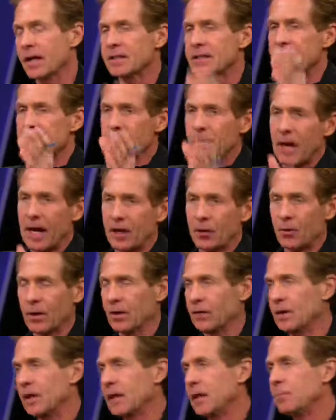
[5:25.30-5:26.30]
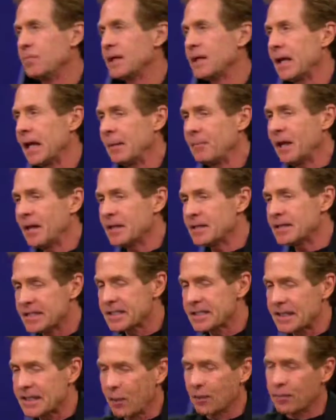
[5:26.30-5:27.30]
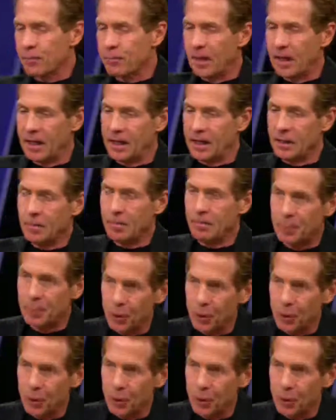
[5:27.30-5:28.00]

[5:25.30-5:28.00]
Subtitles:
So that's his background. Then he became a self-made